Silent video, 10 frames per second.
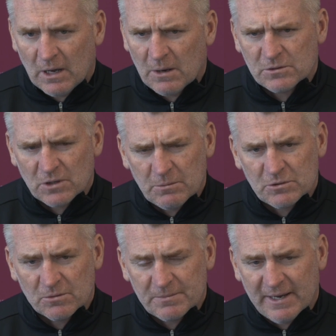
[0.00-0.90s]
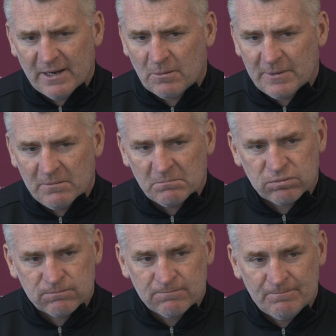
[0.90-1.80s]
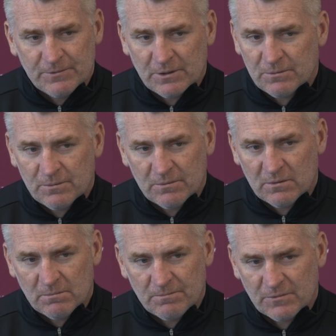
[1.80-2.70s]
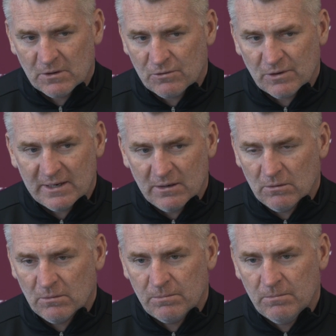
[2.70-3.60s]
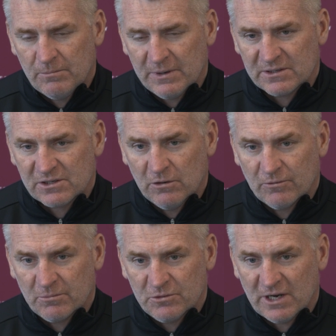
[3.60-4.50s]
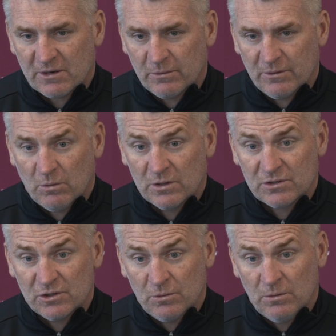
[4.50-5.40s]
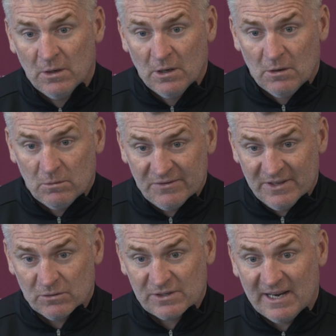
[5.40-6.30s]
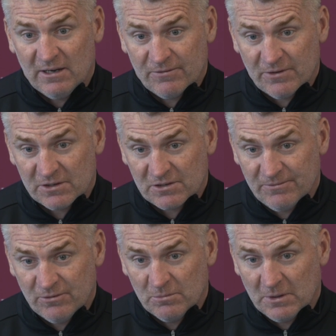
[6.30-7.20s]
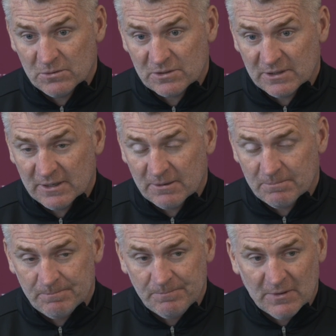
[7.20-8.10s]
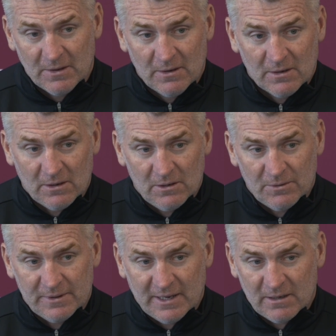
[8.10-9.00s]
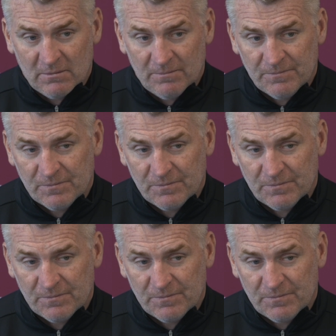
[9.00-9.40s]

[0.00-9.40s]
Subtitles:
It was up there. I mean, you know, a great little bit of skill from Jack with the 1-2 with Neil Taylor first and foremost. You know, and then